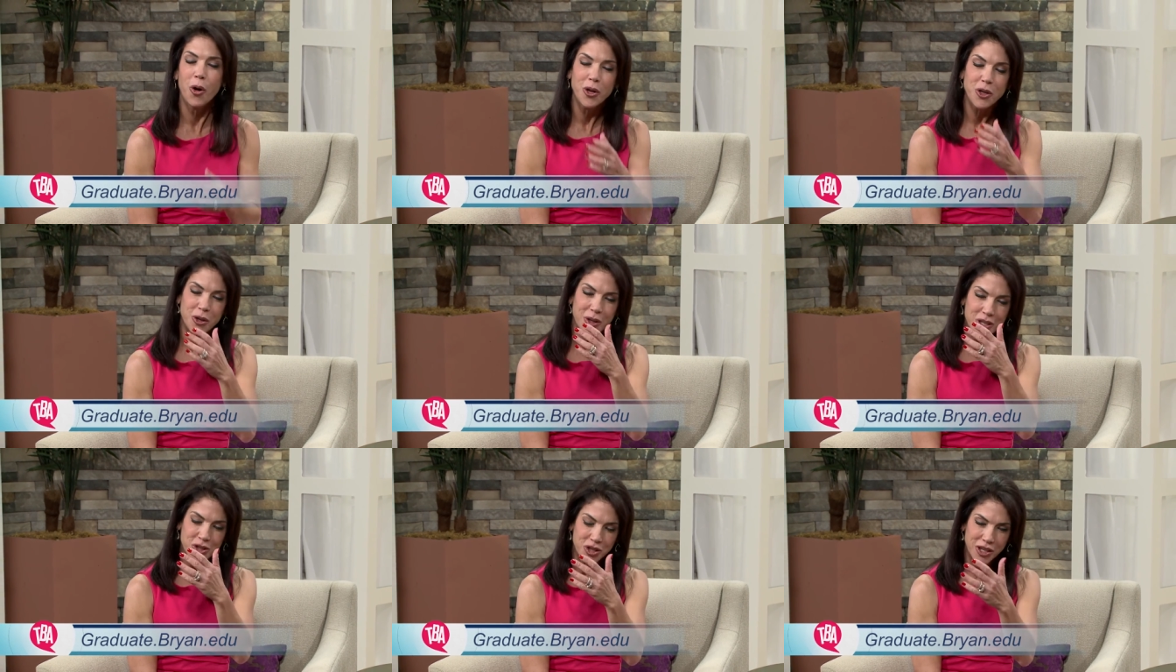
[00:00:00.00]
or
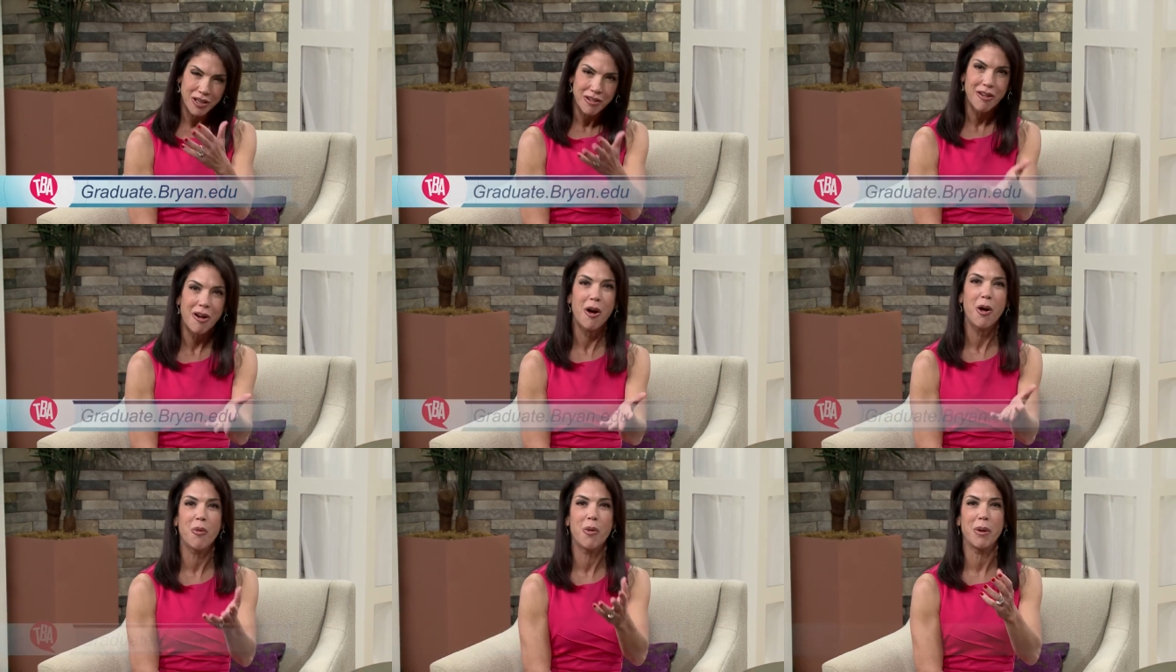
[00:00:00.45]
you can check
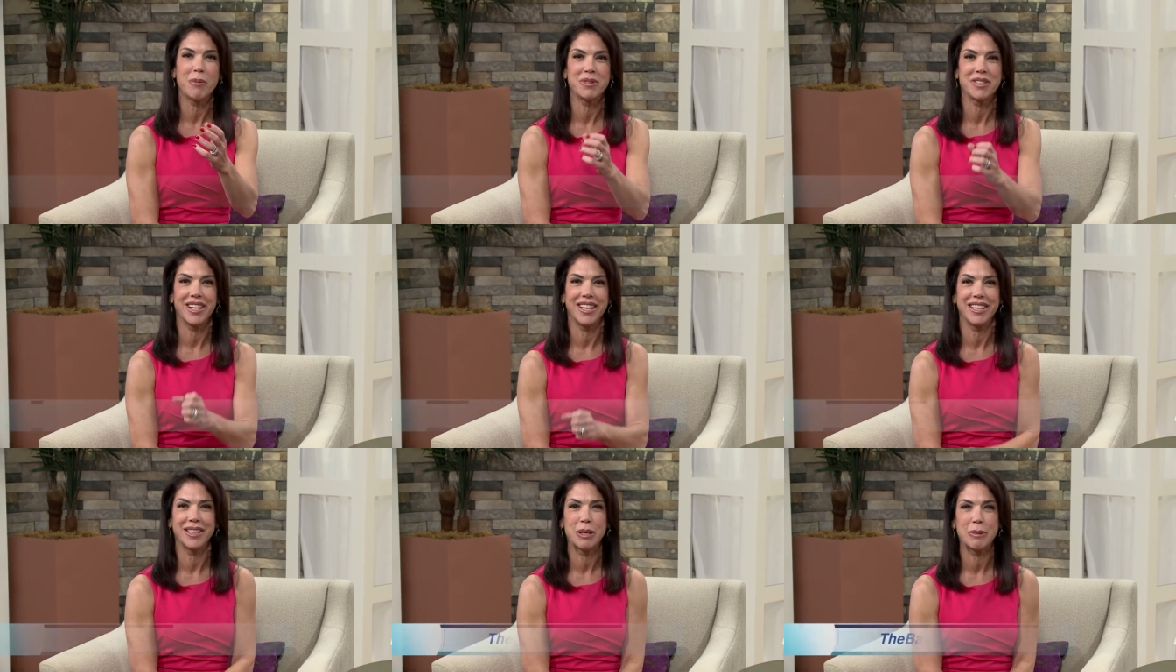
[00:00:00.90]
out our
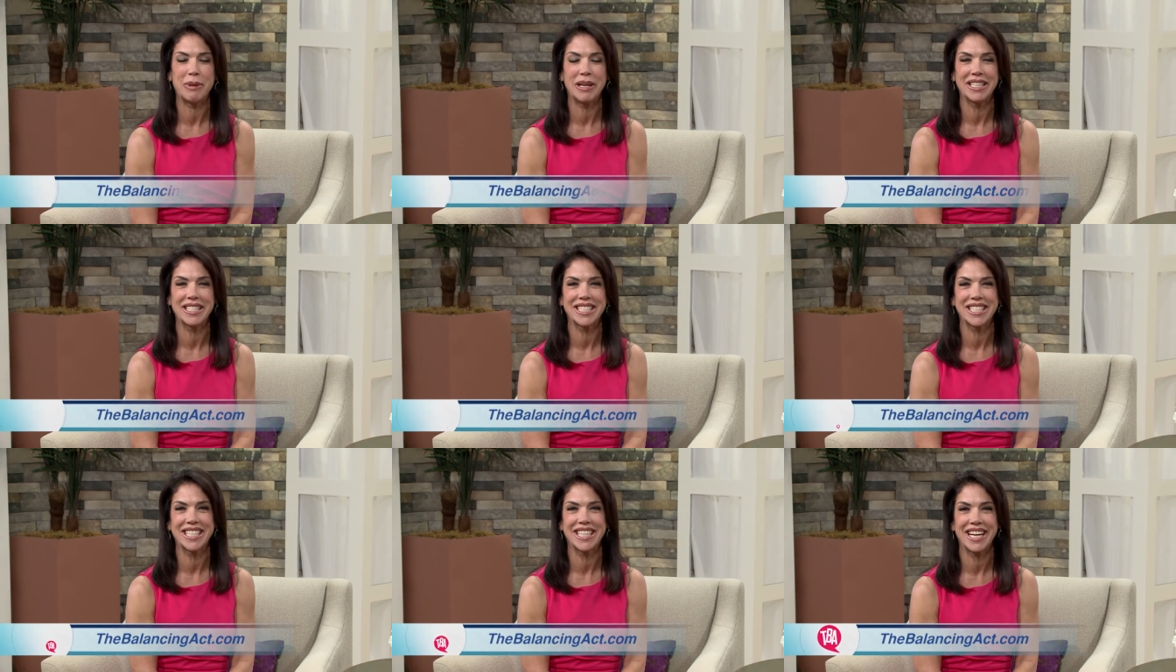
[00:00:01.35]
website,
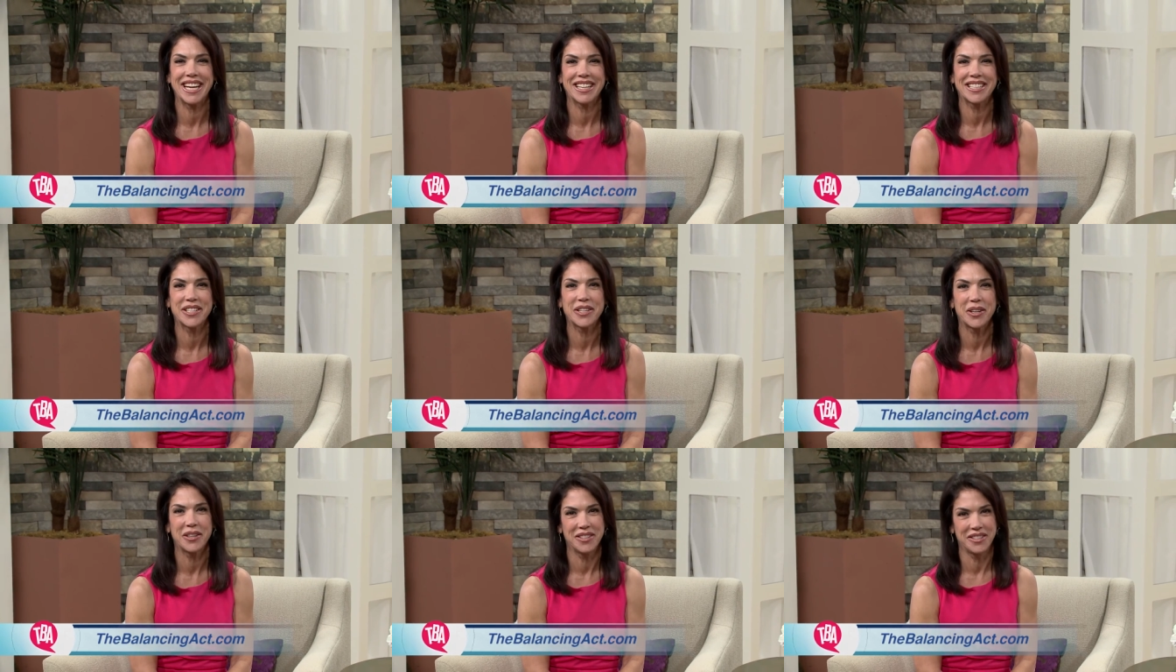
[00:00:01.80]

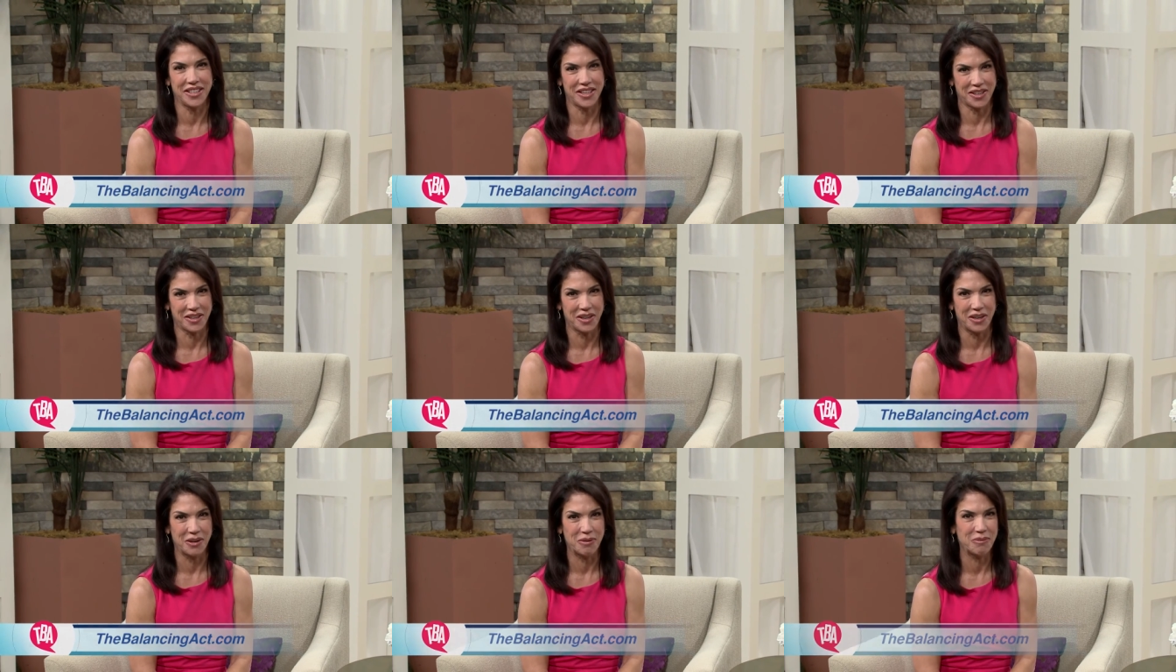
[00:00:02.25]

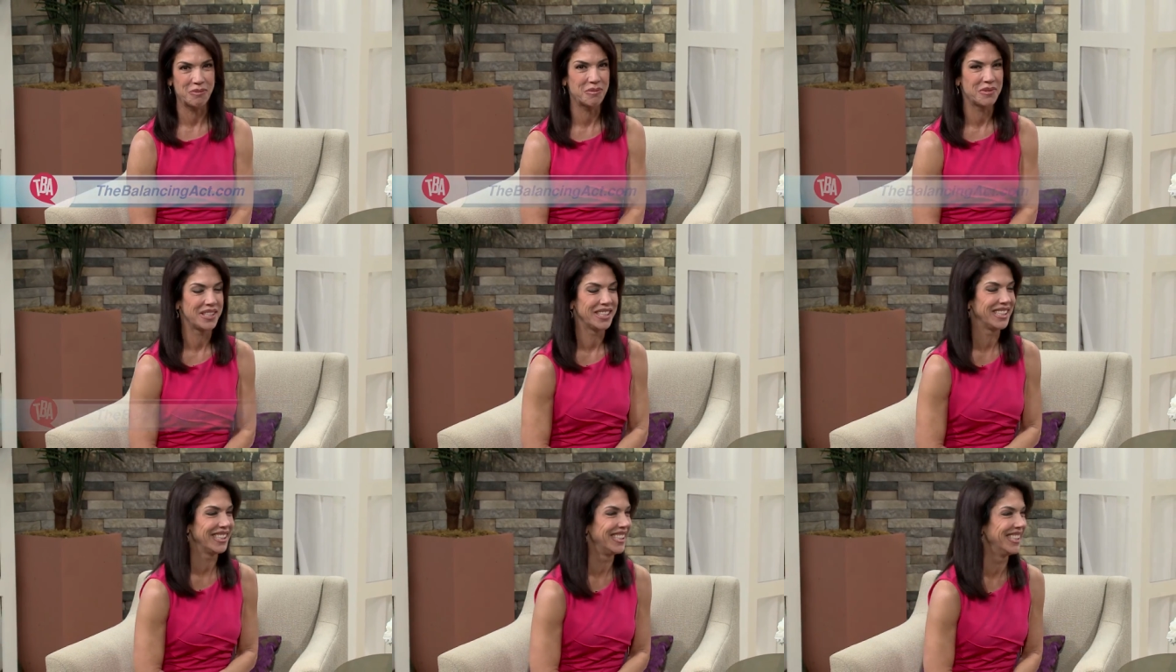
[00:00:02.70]

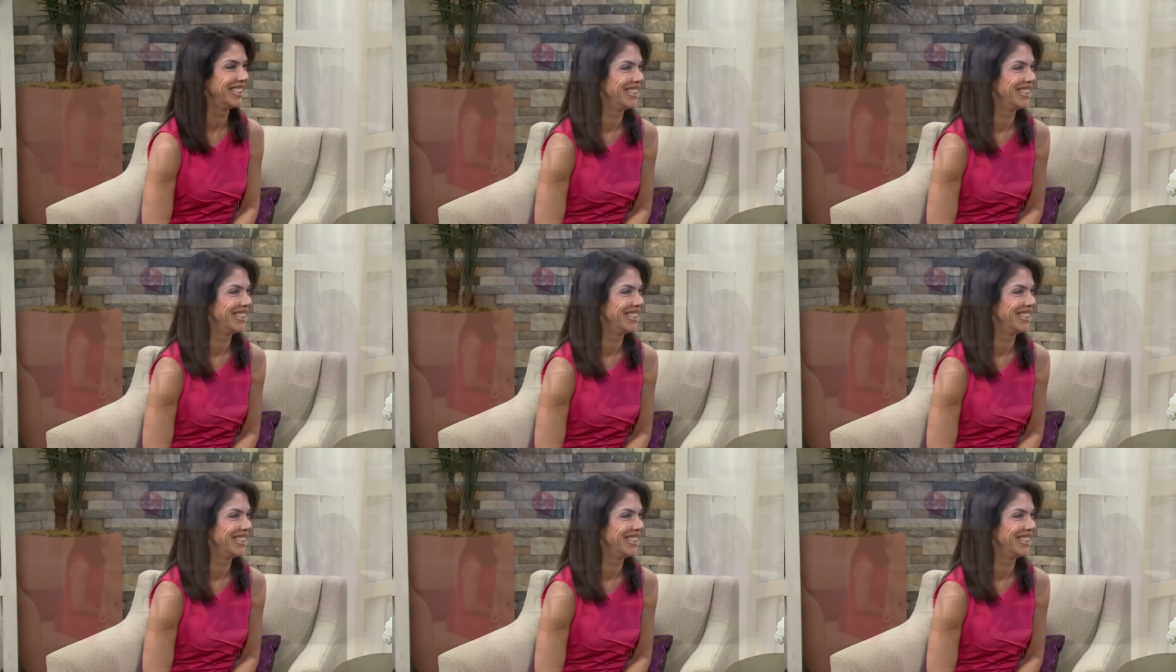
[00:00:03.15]
thebalancingact.com.